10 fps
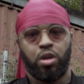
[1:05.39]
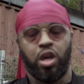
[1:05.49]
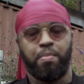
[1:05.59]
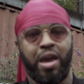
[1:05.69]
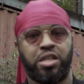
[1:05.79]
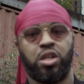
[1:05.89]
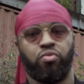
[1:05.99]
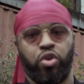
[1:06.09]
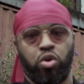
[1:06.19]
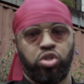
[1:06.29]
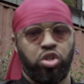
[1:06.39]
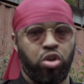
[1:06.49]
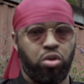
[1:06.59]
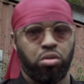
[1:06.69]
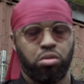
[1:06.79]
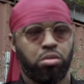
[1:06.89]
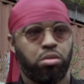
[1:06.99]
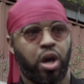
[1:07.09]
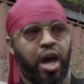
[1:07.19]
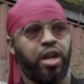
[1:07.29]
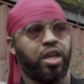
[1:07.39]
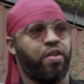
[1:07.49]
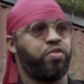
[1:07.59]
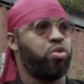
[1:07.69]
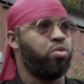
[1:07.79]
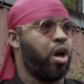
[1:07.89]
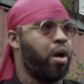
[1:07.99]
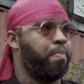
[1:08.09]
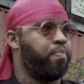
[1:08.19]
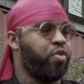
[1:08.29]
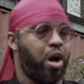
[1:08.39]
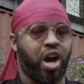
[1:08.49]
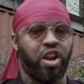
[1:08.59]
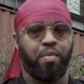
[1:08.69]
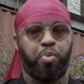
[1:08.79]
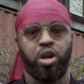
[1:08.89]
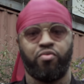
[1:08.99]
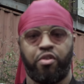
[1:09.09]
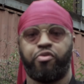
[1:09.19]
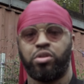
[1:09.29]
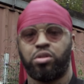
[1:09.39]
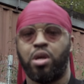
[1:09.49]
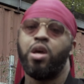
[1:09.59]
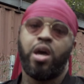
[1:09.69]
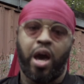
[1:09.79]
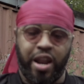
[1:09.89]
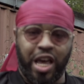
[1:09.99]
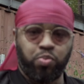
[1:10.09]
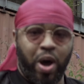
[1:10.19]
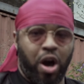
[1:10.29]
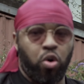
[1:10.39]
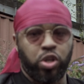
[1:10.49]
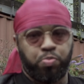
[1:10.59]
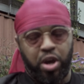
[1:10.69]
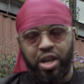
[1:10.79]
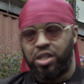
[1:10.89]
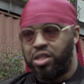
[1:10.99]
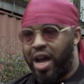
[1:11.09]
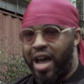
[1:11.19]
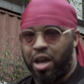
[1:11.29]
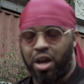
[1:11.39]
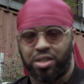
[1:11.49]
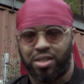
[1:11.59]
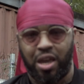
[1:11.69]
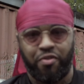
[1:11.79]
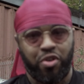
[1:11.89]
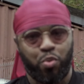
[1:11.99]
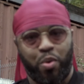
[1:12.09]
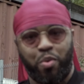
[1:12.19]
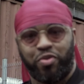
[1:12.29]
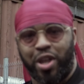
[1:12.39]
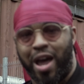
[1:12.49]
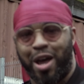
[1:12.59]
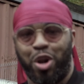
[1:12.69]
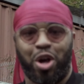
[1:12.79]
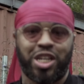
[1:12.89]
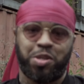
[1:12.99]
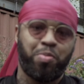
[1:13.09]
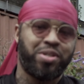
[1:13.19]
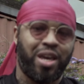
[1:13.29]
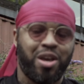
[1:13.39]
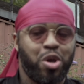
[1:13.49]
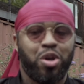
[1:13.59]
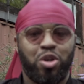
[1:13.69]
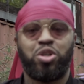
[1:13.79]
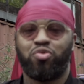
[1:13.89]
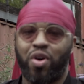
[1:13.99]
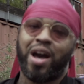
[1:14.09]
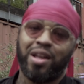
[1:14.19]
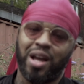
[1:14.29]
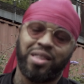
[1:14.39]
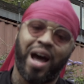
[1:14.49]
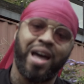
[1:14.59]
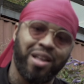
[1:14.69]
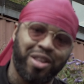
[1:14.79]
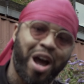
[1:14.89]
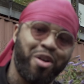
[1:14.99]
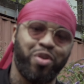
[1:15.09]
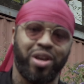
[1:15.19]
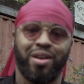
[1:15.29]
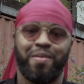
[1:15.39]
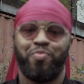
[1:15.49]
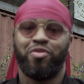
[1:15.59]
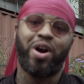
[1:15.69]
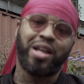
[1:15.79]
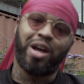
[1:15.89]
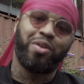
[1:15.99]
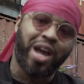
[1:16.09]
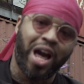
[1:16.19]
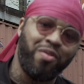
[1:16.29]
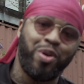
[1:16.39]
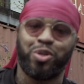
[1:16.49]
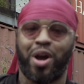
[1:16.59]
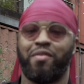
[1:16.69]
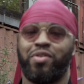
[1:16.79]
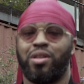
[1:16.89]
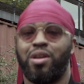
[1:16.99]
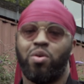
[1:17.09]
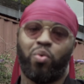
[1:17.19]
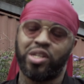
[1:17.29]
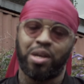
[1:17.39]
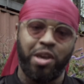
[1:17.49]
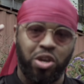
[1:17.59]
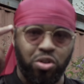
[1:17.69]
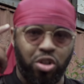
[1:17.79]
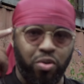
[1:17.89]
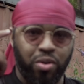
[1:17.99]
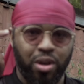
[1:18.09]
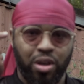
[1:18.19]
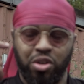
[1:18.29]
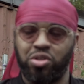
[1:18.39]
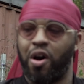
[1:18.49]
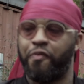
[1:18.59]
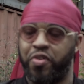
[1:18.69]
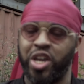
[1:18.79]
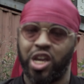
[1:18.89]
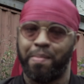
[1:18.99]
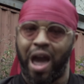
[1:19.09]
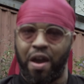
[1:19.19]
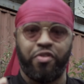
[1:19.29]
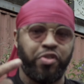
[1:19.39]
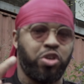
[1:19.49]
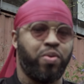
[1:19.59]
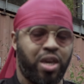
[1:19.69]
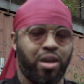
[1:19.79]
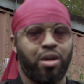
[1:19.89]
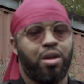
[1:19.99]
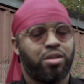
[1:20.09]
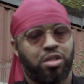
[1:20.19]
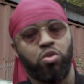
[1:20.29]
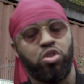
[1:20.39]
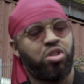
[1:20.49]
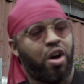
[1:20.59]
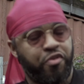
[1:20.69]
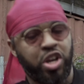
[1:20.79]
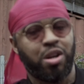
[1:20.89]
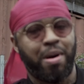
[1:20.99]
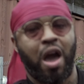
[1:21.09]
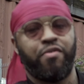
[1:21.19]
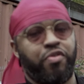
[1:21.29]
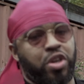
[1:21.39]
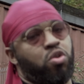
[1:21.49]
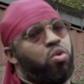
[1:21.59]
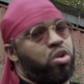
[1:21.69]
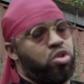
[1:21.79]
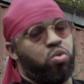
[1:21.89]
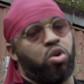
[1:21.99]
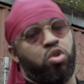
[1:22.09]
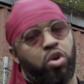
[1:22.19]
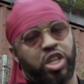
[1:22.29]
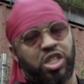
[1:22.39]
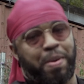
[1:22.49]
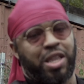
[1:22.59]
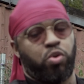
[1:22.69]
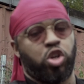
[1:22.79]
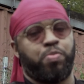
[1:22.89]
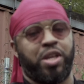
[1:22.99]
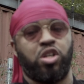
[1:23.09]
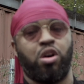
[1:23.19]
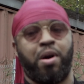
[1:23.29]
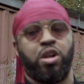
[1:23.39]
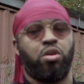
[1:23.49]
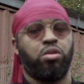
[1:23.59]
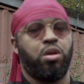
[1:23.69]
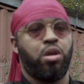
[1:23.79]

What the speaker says: It makes it real to you, and it gives you a kind of a point of reference. And that's why I always put it to diet, because the same thing with diet, a lot of times people say, you should write a diet diary. Write down the calories you're having. What does that make you do? You start thinking about everything you eat. So you start thinking about everything you're going to spend, what you're spending your money on.